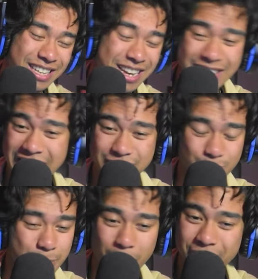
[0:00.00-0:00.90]
Next
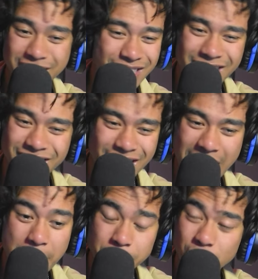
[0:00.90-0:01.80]
week, bro. These JJK
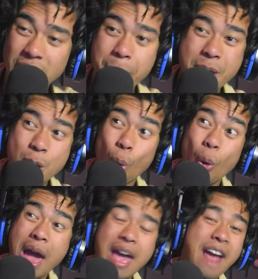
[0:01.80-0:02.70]
episodes have been
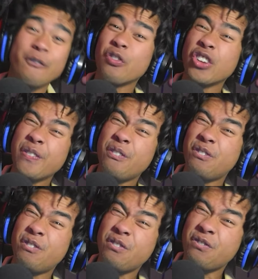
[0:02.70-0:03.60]
every
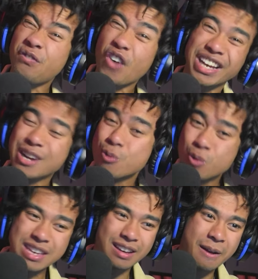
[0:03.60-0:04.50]
fucking
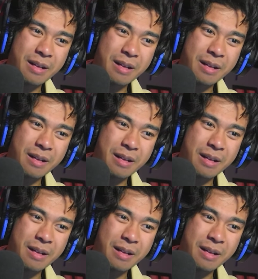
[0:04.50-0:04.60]
week.